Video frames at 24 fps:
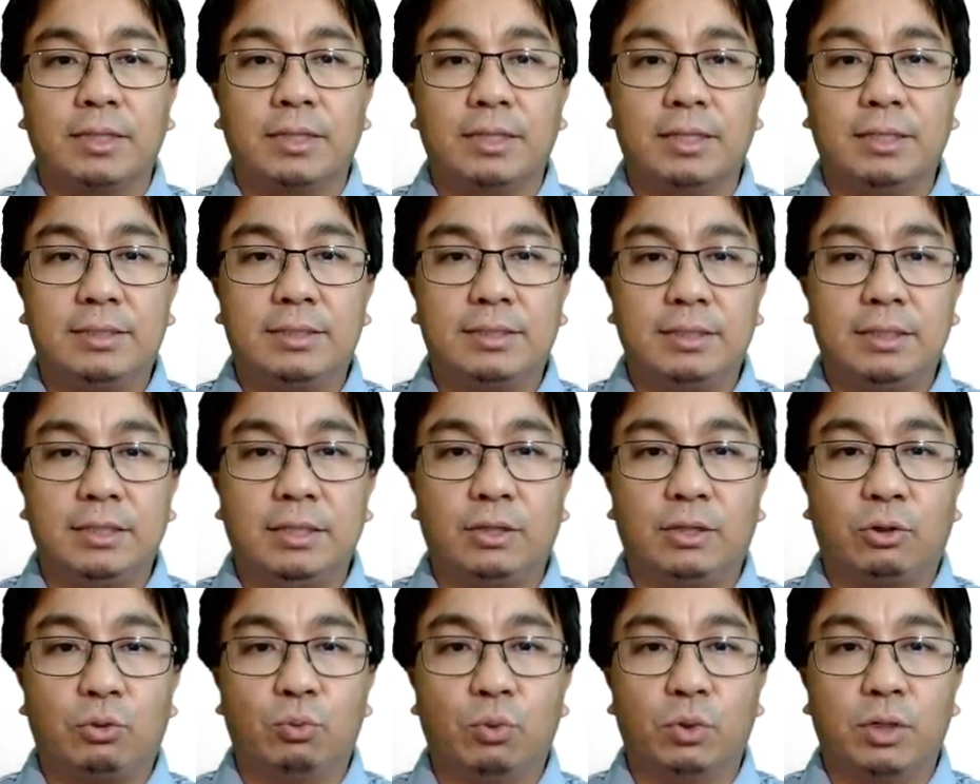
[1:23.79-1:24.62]
is
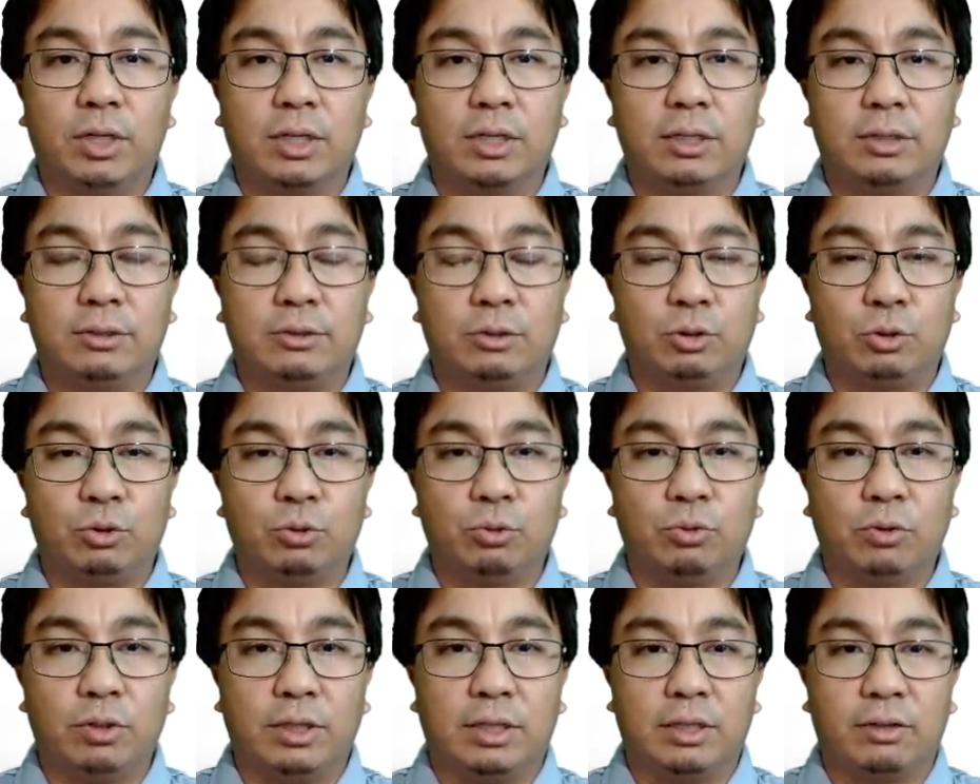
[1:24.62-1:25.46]
equal
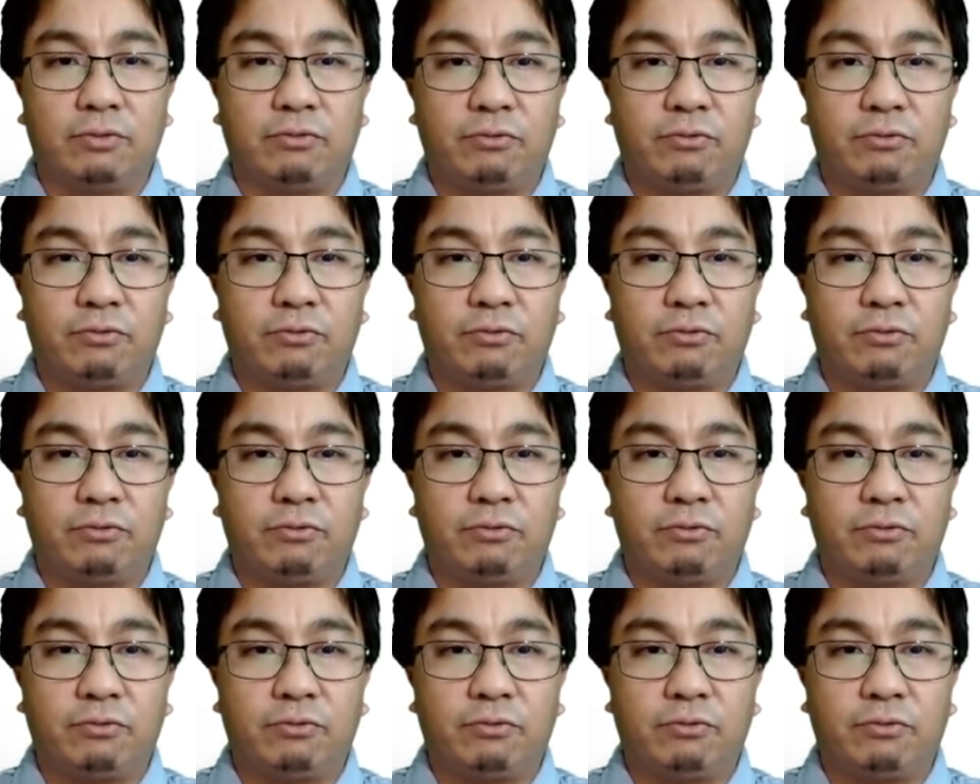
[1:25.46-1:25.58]
to the